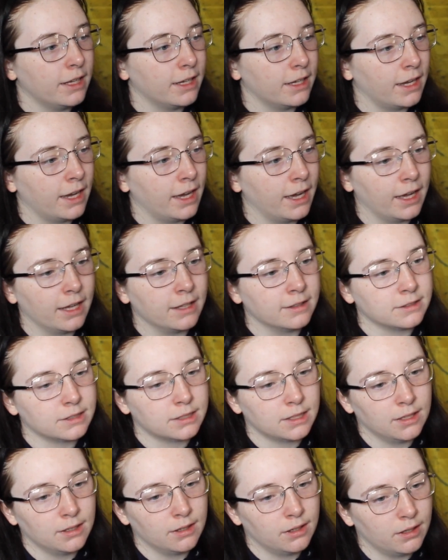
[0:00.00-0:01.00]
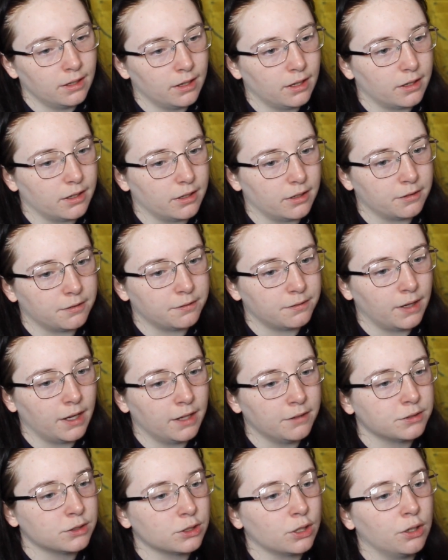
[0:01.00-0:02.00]
It has
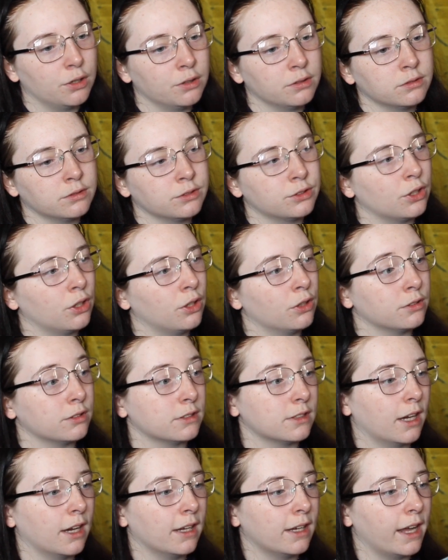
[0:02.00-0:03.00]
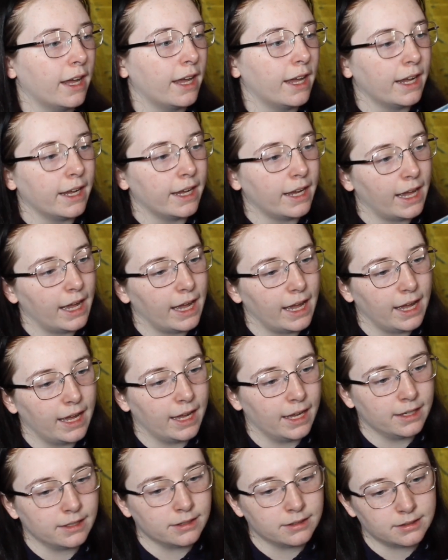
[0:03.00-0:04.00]
five songs on side A
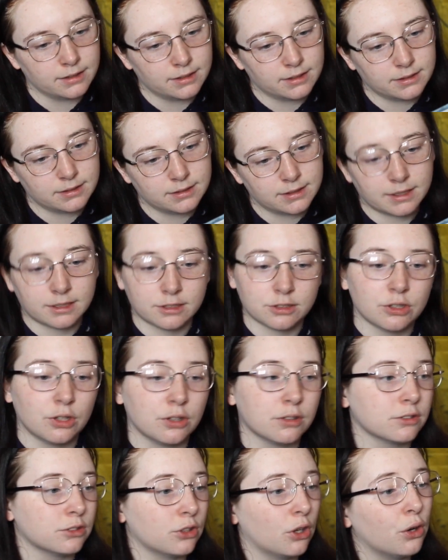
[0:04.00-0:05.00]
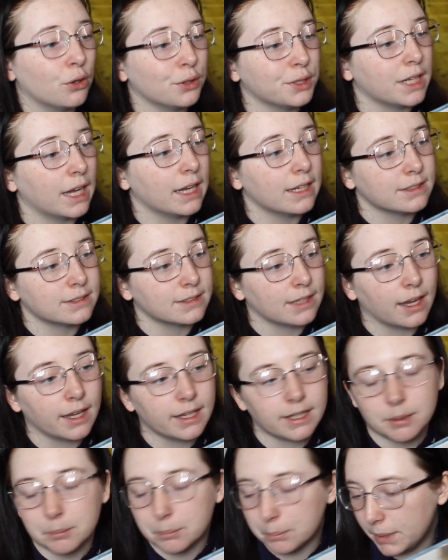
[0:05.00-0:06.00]
and six songs on
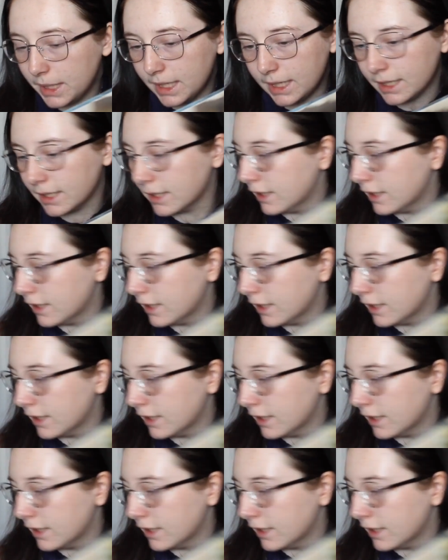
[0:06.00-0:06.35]
side B.